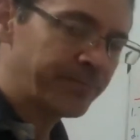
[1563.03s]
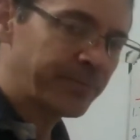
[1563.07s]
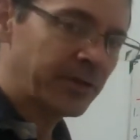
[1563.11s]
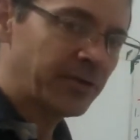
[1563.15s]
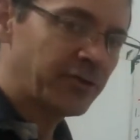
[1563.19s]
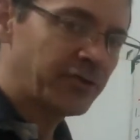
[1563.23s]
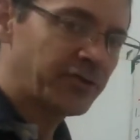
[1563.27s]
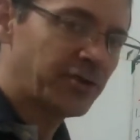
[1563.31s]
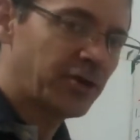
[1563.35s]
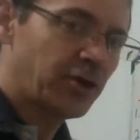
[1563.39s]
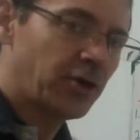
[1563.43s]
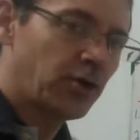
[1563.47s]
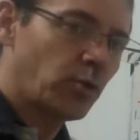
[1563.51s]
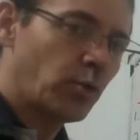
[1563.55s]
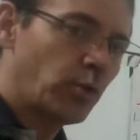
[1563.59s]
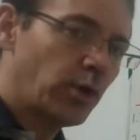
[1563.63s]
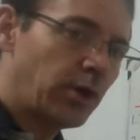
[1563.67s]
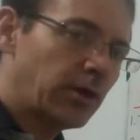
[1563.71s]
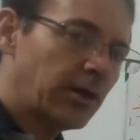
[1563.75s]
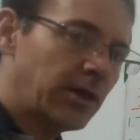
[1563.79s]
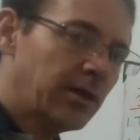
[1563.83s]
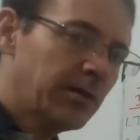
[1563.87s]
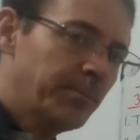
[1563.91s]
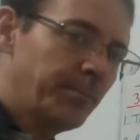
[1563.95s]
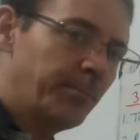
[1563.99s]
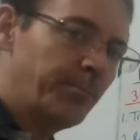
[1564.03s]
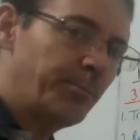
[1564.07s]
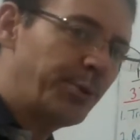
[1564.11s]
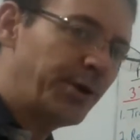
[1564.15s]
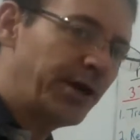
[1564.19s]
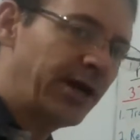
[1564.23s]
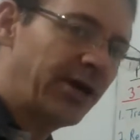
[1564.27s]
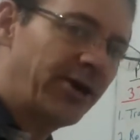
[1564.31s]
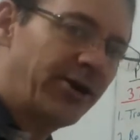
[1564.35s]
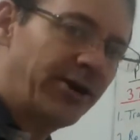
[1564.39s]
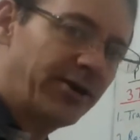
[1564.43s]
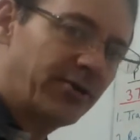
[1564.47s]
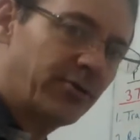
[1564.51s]
So we'll
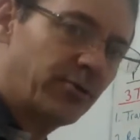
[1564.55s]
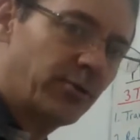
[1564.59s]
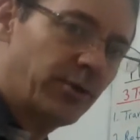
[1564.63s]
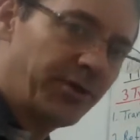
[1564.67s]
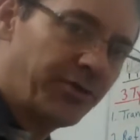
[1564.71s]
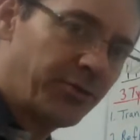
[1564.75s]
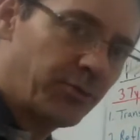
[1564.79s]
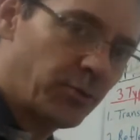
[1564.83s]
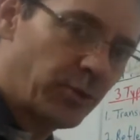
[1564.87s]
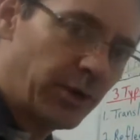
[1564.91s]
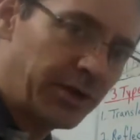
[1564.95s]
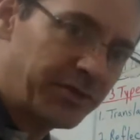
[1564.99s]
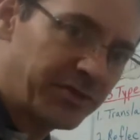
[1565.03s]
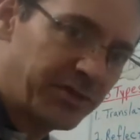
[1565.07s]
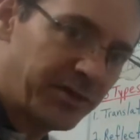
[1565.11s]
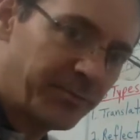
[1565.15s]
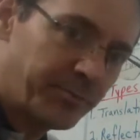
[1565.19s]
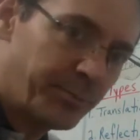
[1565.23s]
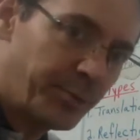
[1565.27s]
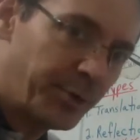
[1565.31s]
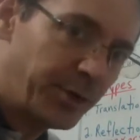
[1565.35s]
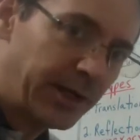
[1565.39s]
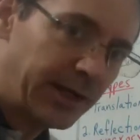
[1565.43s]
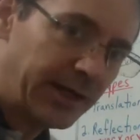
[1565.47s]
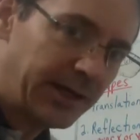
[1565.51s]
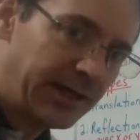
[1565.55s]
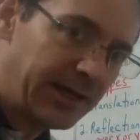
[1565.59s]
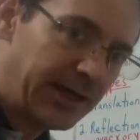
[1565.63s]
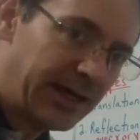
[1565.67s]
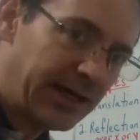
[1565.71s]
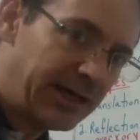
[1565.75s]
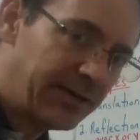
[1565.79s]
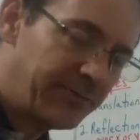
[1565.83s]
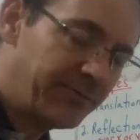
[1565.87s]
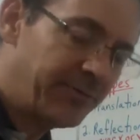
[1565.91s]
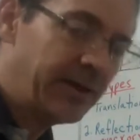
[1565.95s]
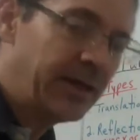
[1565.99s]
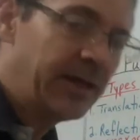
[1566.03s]
compare it with what the book
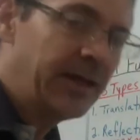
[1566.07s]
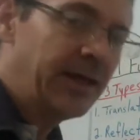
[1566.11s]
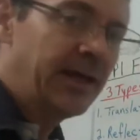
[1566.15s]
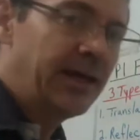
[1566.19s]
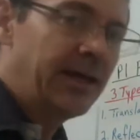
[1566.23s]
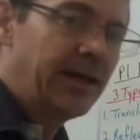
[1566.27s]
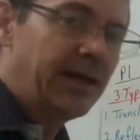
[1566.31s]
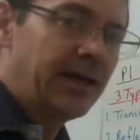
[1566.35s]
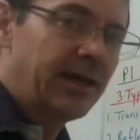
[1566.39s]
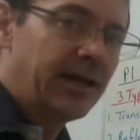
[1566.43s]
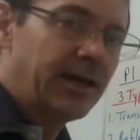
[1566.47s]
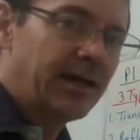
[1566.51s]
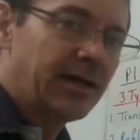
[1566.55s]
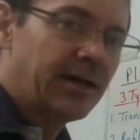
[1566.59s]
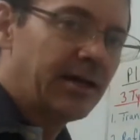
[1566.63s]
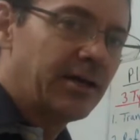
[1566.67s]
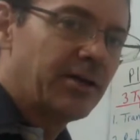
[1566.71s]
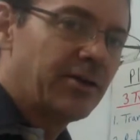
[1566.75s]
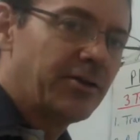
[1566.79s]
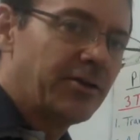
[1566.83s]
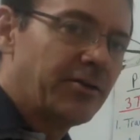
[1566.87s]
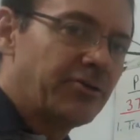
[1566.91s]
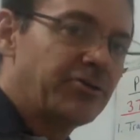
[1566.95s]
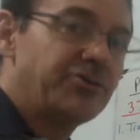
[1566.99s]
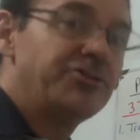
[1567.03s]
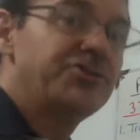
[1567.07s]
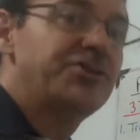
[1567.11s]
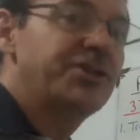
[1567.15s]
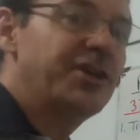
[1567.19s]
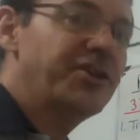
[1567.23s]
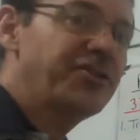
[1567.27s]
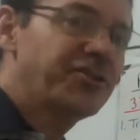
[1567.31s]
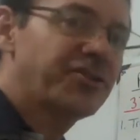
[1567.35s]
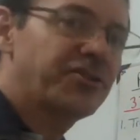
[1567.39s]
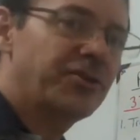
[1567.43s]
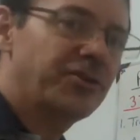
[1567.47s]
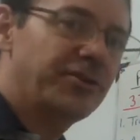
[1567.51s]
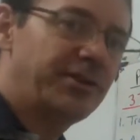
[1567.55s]
gave,
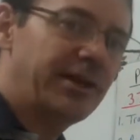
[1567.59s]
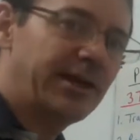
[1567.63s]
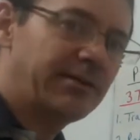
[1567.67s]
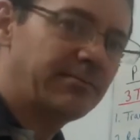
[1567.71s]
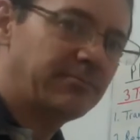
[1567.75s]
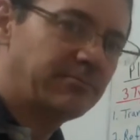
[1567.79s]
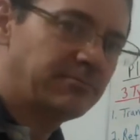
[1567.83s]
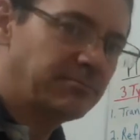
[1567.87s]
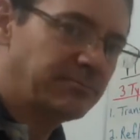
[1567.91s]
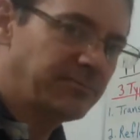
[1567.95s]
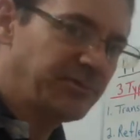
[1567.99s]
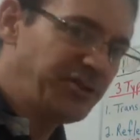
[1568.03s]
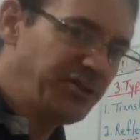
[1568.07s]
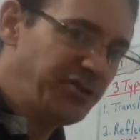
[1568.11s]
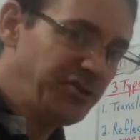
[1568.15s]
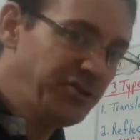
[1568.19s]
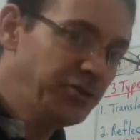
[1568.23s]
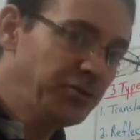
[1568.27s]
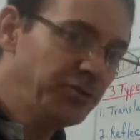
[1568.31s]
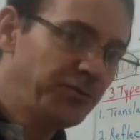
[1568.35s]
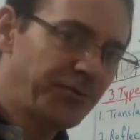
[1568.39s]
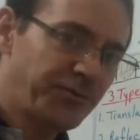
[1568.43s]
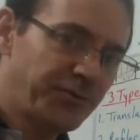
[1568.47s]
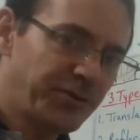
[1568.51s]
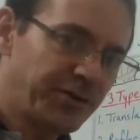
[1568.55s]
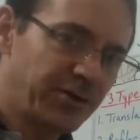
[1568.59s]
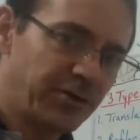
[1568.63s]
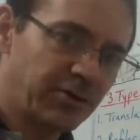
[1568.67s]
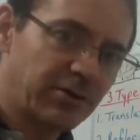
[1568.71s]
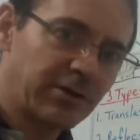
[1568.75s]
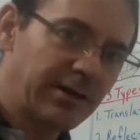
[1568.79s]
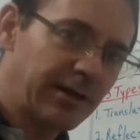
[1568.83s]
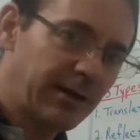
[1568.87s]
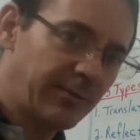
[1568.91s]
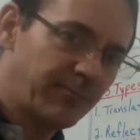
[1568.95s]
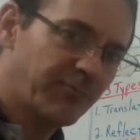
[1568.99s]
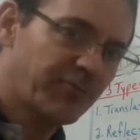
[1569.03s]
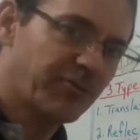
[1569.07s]
just so that you feel
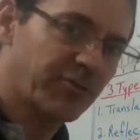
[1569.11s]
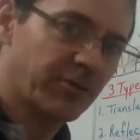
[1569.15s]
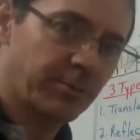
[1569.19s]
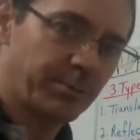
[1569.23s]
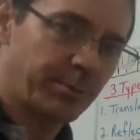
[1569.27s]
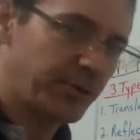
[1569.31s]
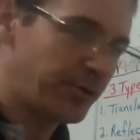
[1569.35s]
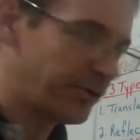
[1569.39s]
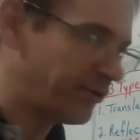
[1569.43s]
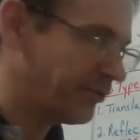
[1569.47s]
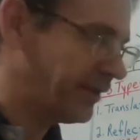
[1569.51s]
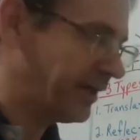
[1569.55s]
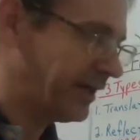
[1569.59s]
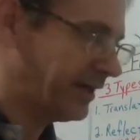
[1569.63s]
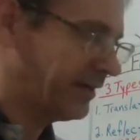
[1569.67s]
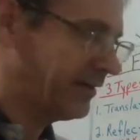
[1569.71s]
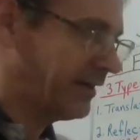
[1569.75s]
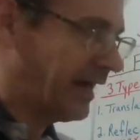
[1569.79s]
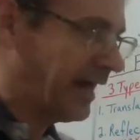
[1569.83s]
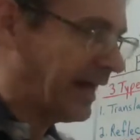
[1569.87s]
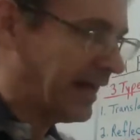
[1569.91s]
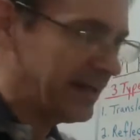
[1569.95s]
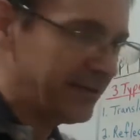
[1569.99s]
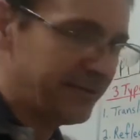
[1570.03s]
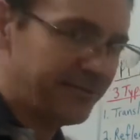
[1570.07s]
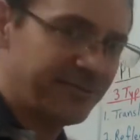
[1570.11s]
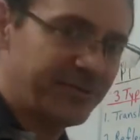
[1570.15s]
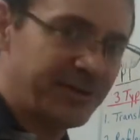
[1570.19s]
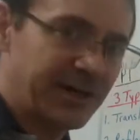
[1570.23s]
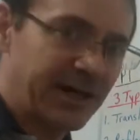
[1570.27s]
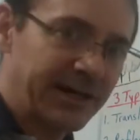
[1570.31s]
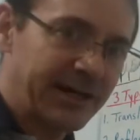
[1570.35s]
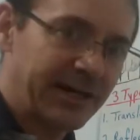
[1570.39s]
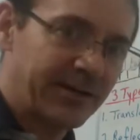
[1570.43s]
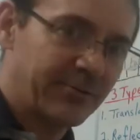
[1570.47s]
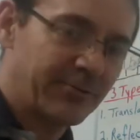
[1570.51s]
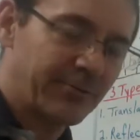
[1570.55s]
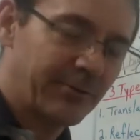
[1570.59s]
comfortable that I've
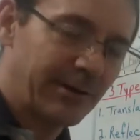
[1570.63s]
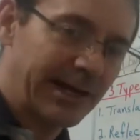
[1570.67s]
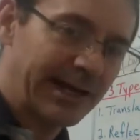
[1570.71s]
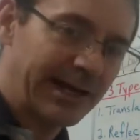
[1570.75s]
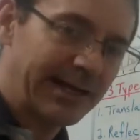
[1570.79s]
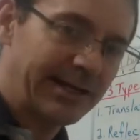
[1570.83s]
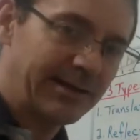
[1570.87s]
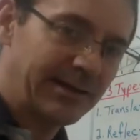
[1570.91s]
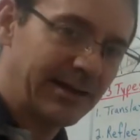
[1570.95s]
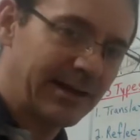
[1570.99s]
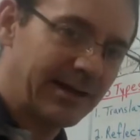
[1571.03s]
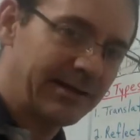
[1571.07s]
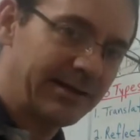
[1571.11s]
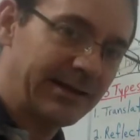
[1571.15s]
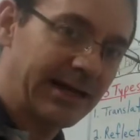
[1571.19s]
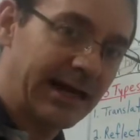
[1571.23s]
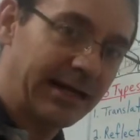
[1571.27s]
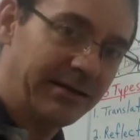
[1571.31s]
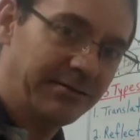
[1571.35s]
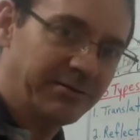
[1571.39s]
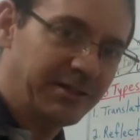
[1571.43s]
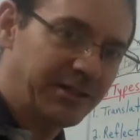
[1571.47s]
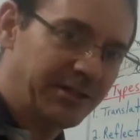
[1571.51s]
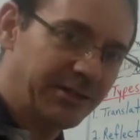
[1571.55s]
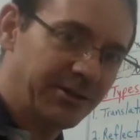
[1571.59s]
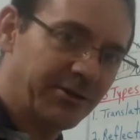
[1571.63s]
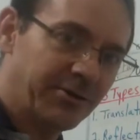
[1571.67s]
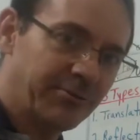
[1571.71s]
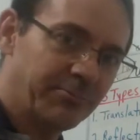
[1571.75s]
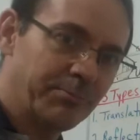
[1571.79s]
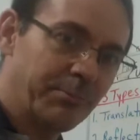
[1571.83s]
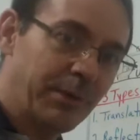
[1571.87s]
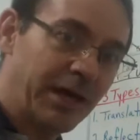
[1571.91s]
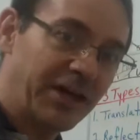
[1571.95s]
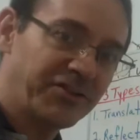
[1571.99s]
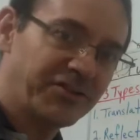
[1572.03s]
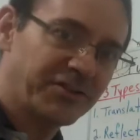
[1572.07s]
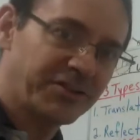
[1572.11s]
done it right and not,
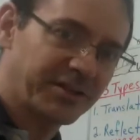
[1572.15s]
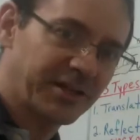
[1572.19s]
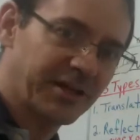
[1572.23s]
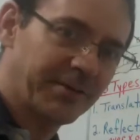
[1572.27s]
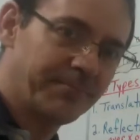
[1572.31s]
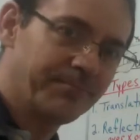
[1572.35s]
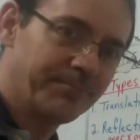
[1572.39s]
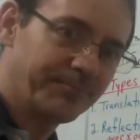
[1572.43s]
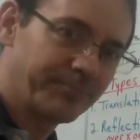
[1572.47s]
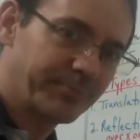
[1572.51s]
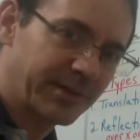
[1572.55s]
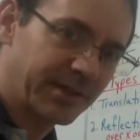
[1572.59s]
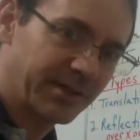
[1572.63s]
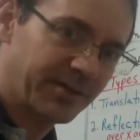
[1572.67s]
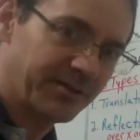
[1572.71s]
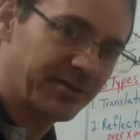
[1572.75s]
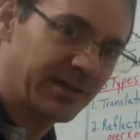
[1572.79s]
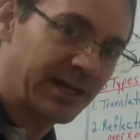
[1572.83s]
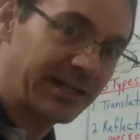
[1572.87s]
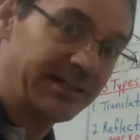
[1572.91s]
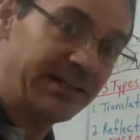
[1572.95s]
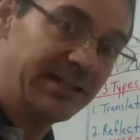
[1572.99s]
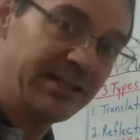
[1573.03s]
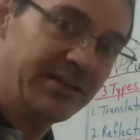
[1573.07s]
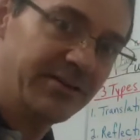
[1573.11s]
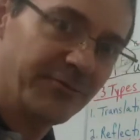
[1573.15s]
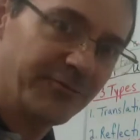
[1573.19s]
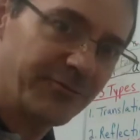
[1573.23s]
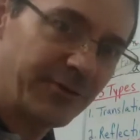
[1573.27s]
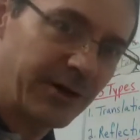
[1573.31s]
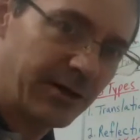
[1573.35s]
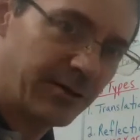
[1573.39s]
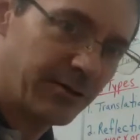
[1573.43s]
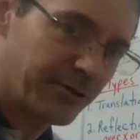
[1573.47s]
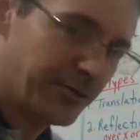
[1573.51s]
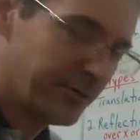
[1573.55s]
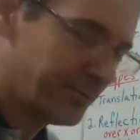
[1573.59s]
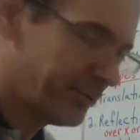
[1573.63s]
messed up because I didn't
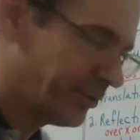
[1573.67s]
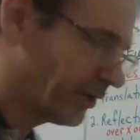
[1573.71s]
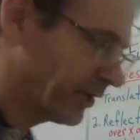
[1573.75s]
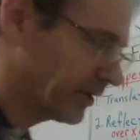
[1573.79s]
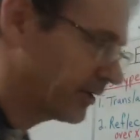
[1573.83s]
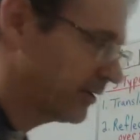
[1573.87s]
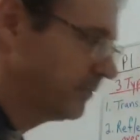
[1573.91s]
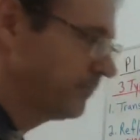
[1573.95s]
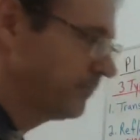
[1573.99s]
follow the book,